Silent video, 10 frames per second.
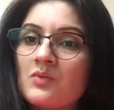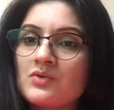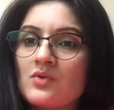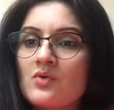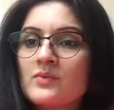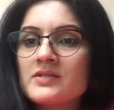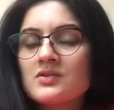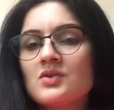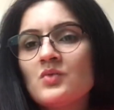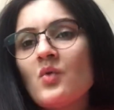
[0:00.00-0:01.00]
would always,
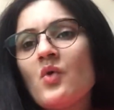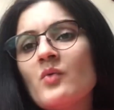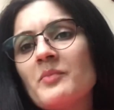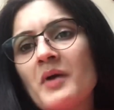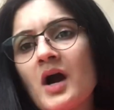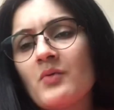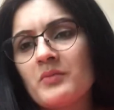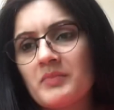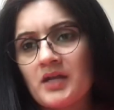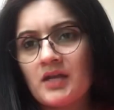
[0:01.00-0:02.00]
overpower
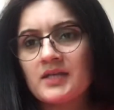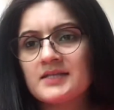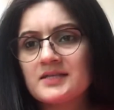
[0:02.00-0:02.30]
me. It is